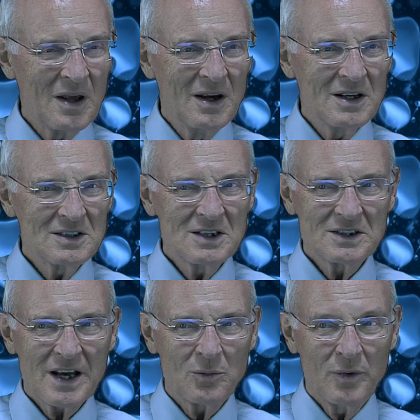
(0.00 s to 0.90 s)
She
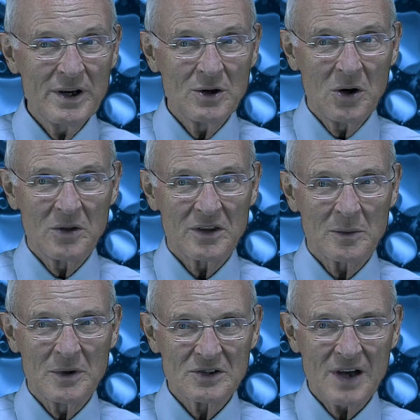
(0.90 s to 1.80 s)
said, we know that the
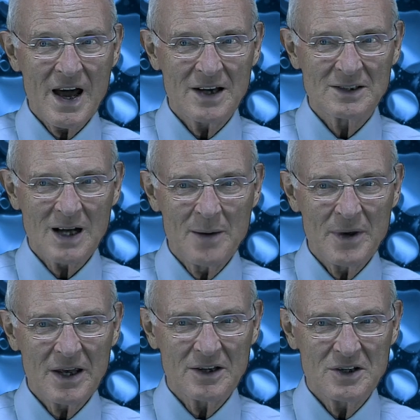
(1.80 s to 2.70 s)
Messiah is
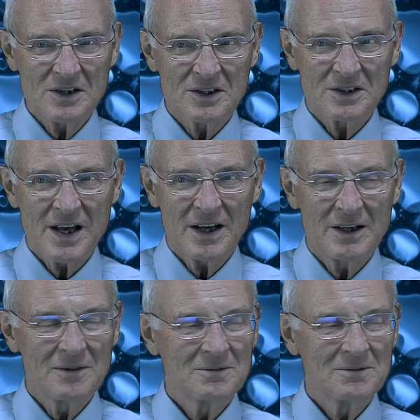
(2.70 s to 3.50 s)
coming. And Jesus said,